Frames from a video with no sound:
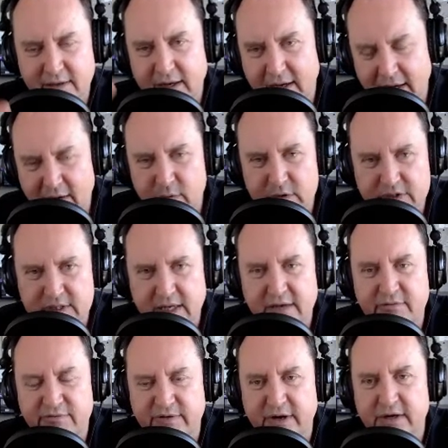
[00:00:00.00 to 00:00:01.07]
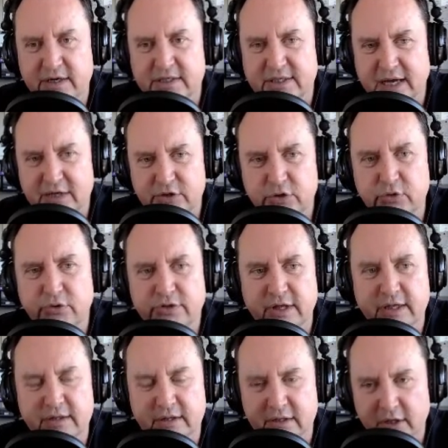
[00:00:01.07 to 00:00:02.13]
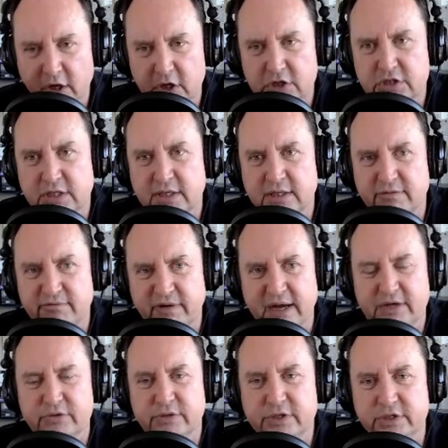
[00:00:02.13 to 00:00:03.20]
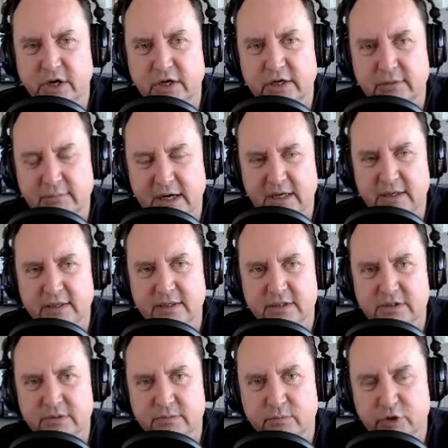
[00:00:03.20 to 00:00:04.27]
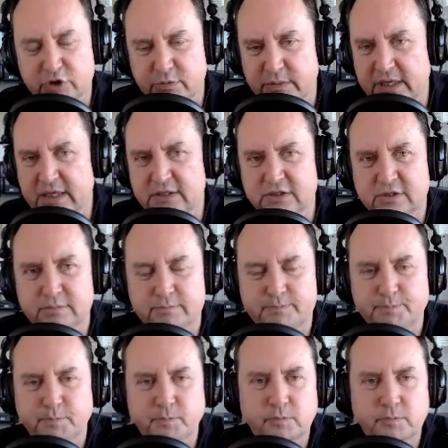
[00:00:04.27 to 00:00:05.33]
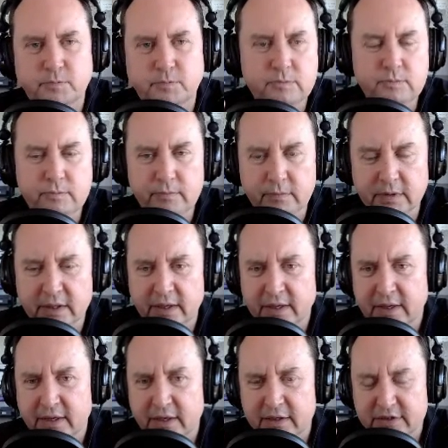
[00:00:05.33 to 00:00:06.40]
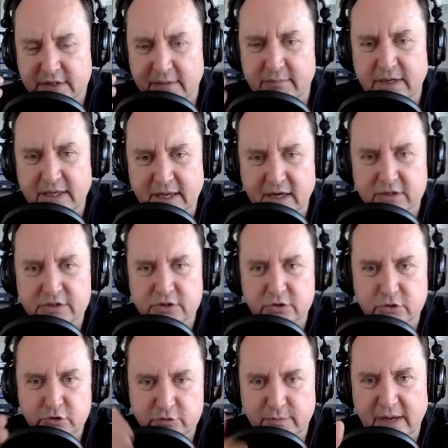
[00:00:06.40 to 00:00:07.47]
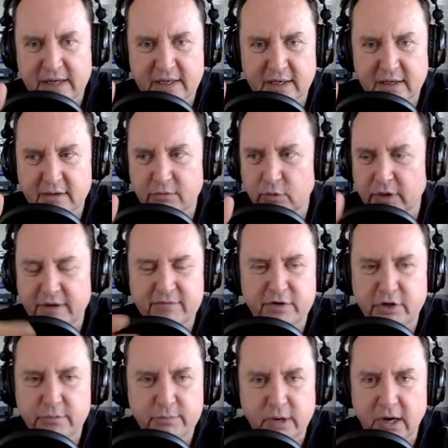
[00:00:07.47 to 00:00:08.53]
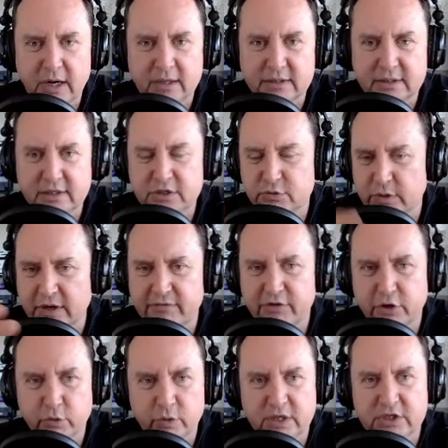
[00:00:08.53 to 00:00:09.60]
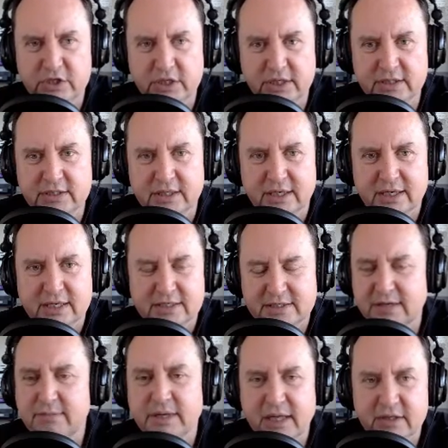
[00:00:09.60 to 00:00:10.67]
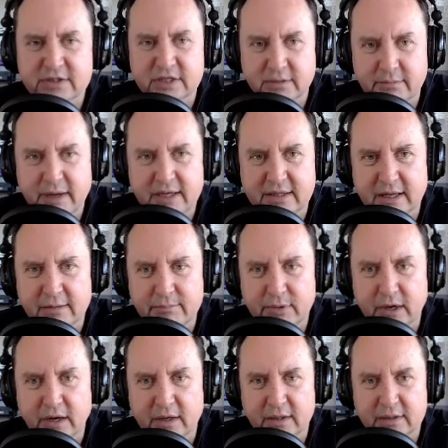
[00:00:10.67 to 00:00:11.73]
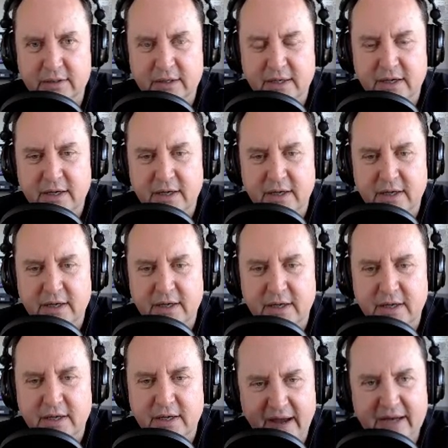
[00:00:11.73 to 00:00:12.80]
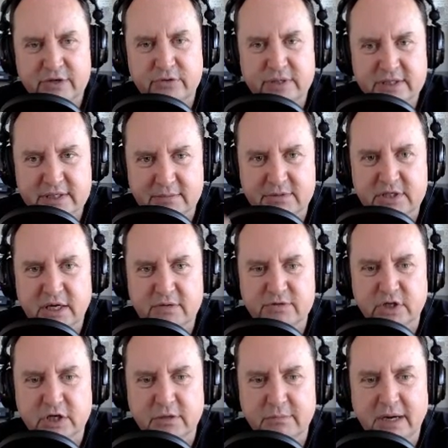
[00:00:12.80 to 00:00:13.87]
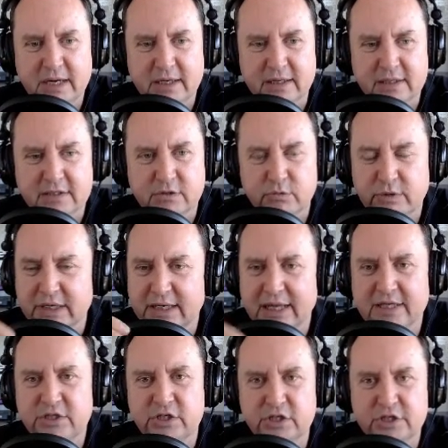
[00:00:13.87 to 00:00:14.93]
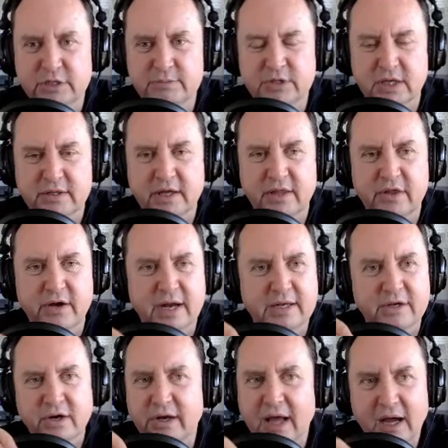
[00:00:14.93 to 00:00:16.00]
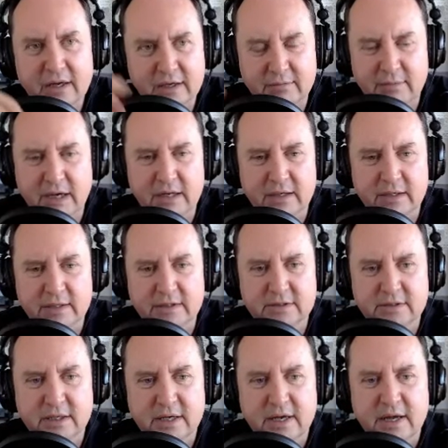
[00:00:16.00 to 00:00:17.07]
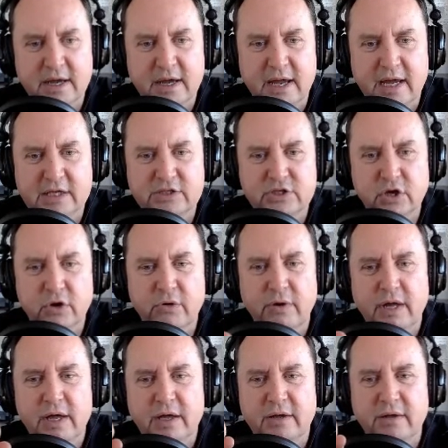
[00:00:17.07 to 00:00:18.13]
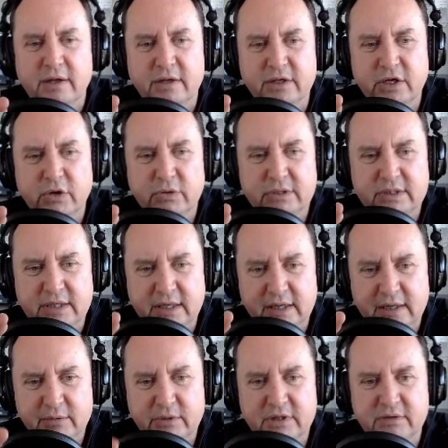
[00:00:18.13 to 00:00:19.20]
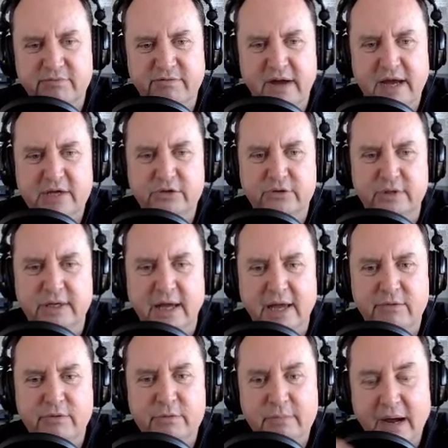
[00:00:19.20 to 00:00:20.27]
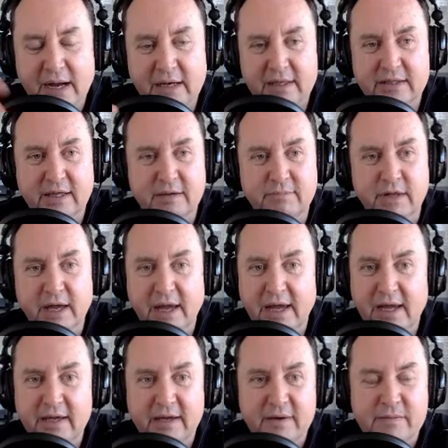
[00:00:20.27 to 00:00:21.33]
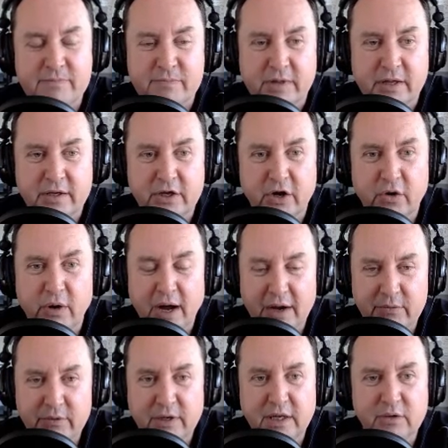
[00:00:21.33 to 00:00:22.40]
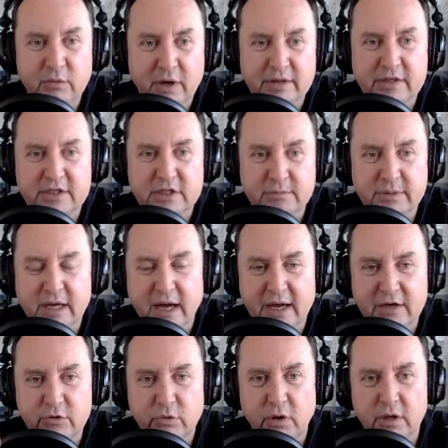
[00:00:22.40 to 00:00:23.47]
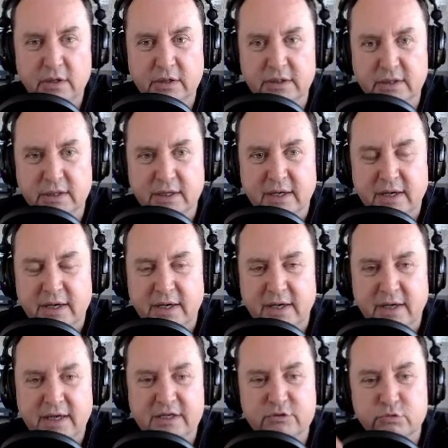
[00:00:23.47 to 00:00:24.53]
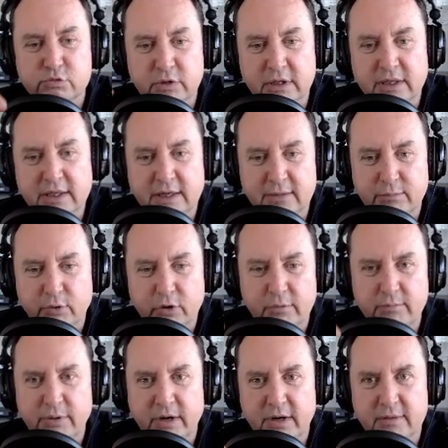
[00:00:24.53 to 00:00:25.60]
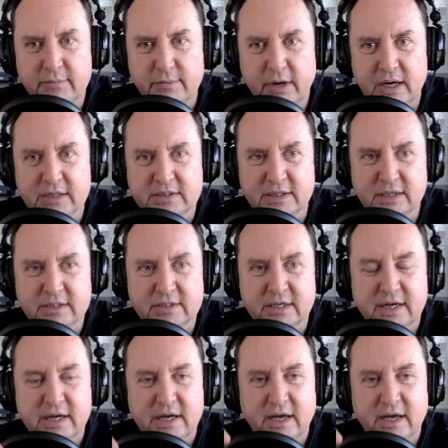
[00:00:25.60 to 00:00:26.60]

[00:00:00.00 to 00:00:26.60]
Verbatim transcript: I will say, in fairness, I do think that largely that factories are commodities, which means somebody else who's making whatever your product is, whatever your widget is, somebody else can make that product. So factories themselves are commodities. Relationships, on the other hand, are not commodities. And so, uh, you know, dealing with the factory and reminding them that, hey, you know, I really want this to be high quality is really an important part of the process